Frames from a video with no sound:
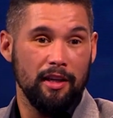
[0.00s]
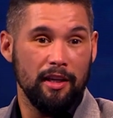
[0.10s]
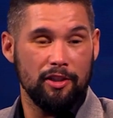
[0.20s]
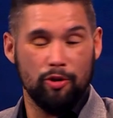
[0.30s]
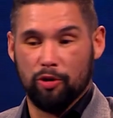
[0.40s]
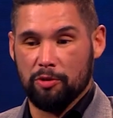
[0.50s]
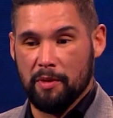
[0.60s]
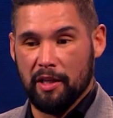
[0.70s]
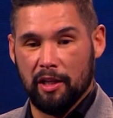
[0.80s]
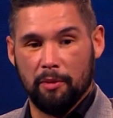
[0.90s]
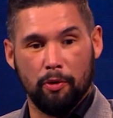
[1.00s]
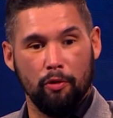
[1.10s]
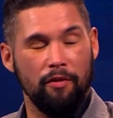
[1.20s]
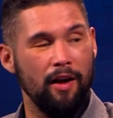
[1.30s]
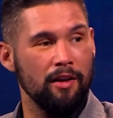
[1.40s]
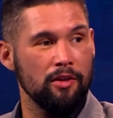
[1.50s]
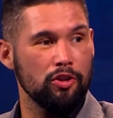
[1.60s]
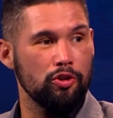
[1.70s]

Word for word: he stuck his media profile in the